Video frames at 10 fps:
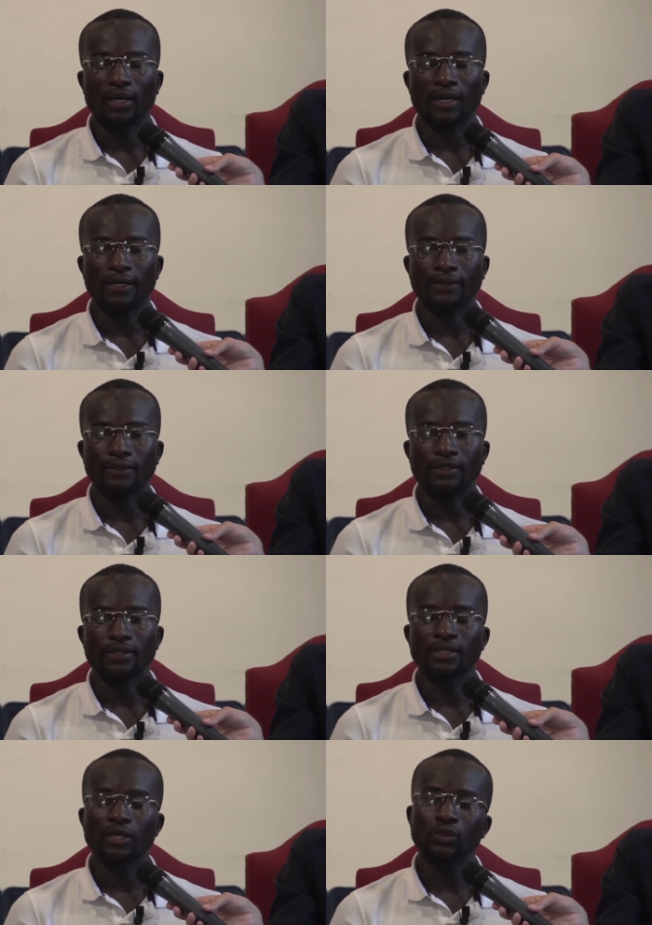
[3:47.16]
and
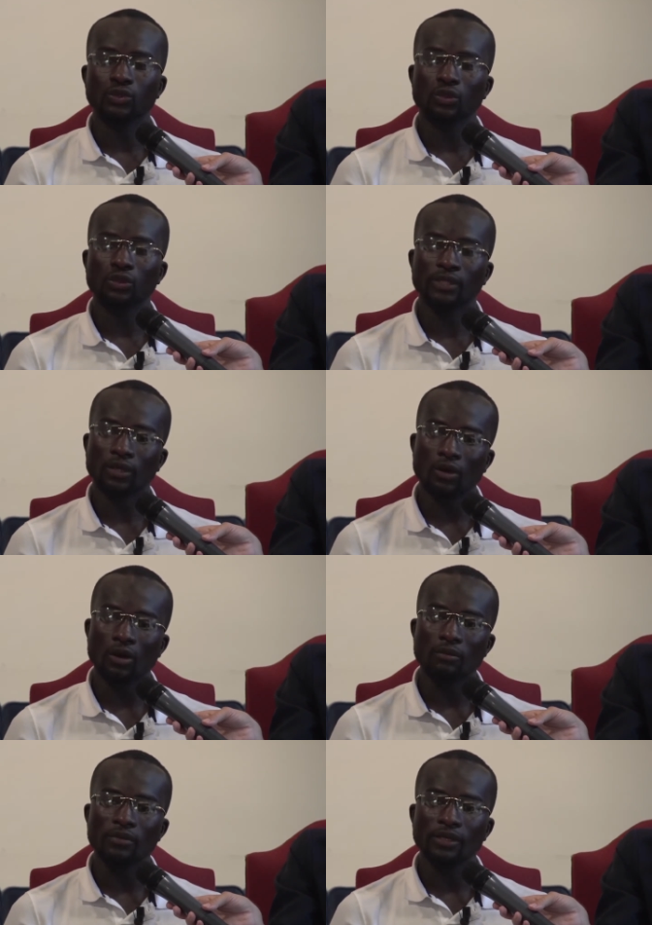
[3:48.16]
they used to, they
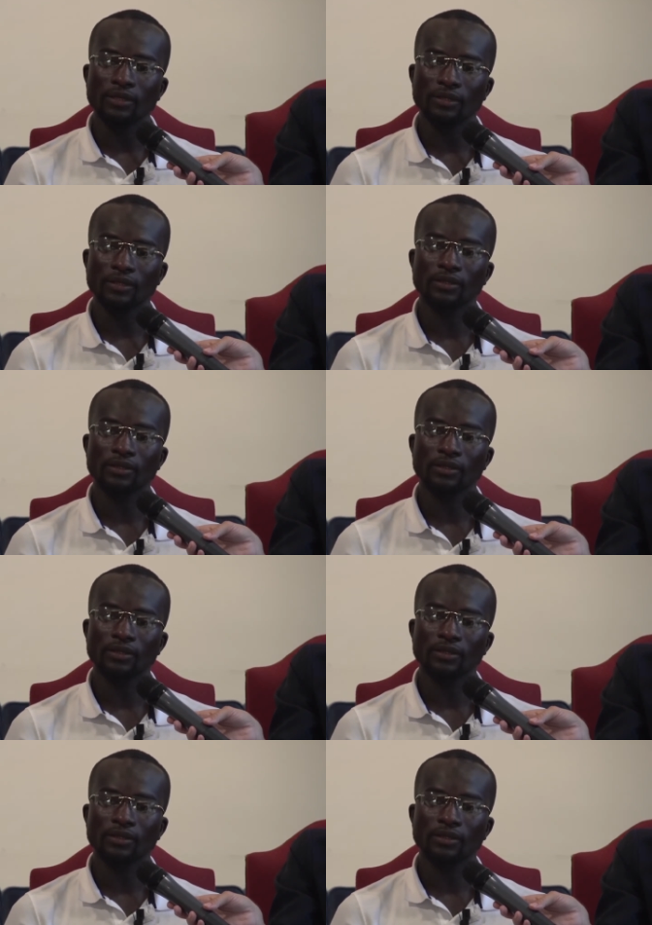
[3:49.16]
call me